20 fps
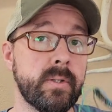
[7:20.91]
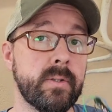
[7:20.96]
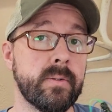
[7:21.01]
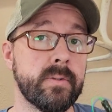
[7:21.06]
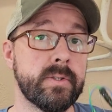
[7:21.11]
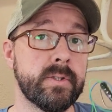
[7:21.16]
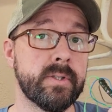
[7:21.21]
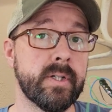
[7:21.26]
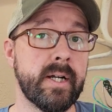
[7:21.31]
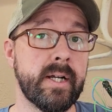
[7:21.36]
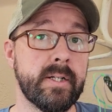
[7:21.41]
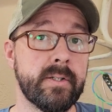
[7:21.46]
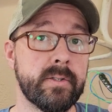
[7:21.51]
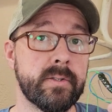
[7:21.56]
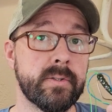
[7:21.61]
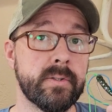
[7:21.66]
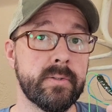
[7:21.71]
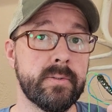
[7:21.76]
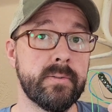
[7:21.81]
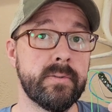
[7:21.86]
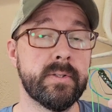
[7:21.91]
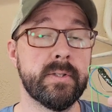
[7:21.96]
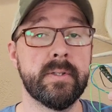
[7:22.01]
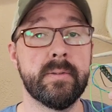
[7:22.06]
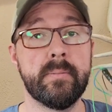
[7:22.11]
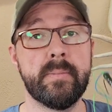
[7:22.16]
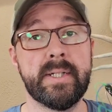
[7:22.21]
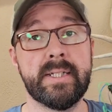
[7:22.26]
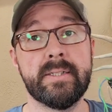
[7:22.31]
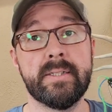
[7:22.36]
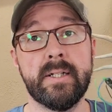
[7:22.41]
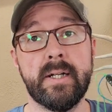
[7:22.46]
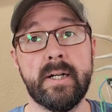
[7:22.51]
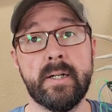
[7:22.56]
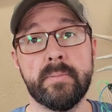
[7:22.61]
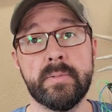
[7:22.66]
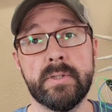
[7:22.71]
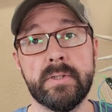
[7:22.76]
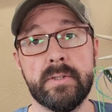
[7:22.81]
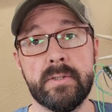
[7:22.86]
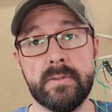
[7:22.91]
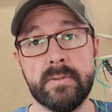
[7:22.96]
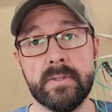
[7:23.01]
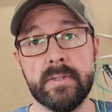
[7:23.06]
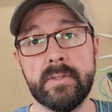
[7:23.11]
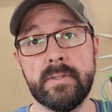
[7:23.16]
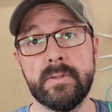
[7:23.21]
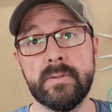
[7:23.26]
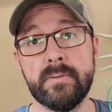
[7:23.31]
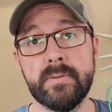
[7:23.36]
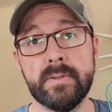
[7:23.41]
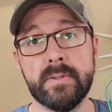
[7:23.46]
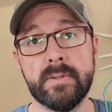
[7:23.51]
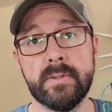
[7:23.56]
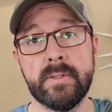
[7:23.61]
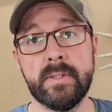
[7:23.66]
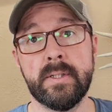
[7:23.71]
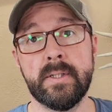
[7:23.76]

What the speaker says: old tried and trues are the best option you can use.